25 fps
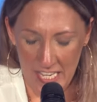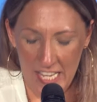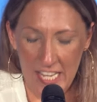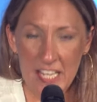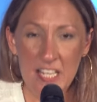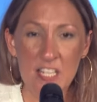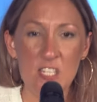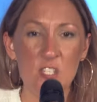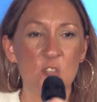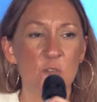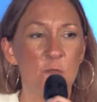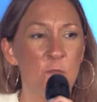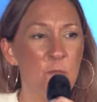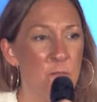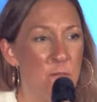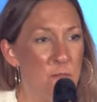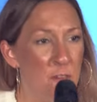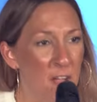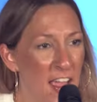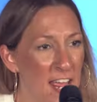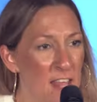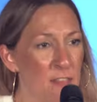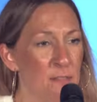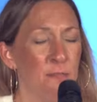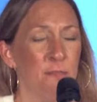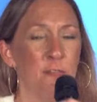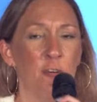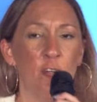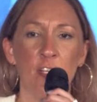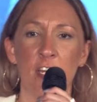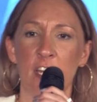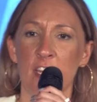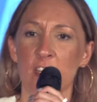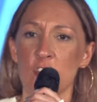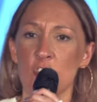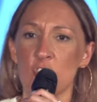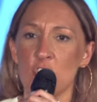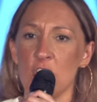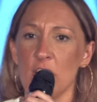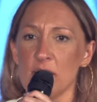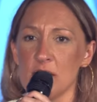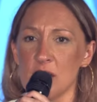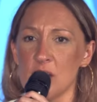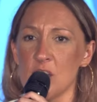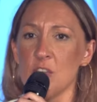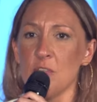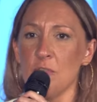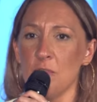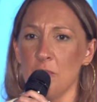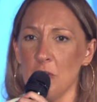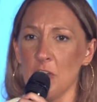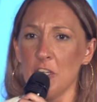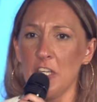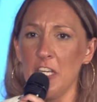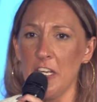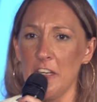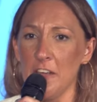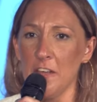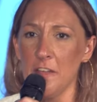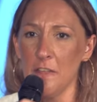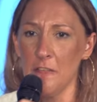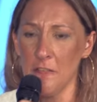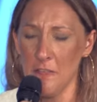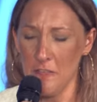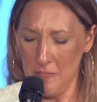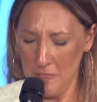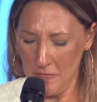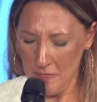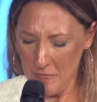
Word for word: He is faithful and just to forgive.